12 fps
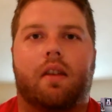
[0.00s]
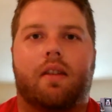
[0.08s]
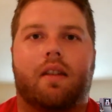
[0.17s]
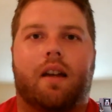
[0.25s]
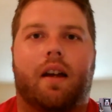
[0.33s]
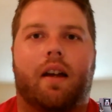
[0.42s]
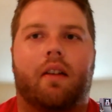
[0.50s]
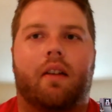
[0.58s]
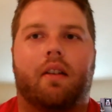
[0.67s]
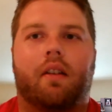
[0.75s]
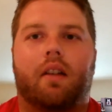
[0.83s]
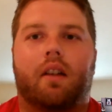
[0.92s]
style
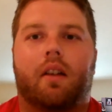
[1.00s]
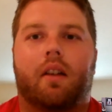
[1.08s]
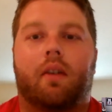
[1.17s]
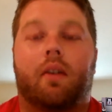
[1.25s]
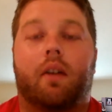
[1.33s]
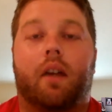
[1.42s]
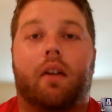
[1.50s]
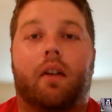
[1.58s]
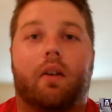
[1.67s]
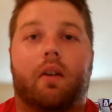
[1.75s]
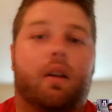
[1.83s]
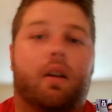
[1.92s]
and, and really how to
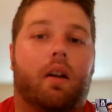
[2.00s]
do it.